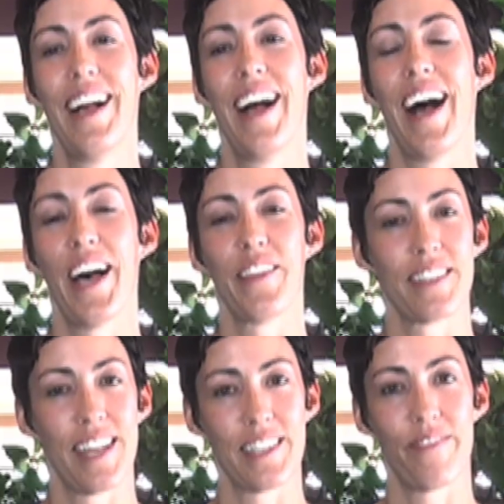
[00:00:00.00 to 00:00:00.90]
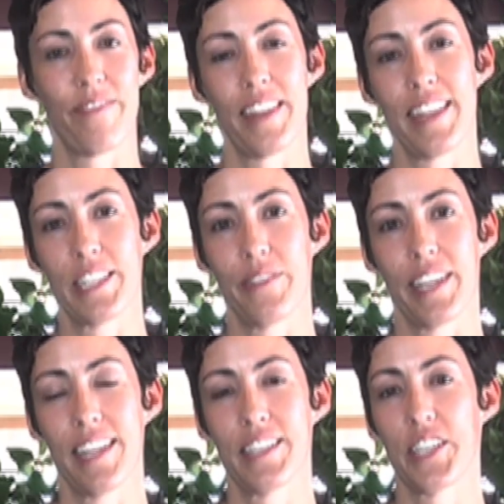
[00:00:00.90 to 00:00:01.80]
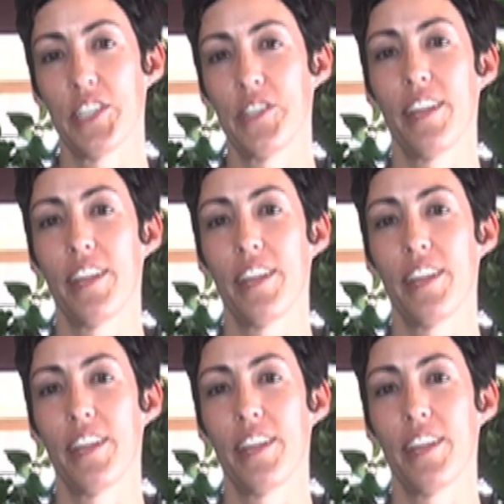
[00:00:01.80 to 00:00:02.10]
Uh, there's lots of fun things the kids can do.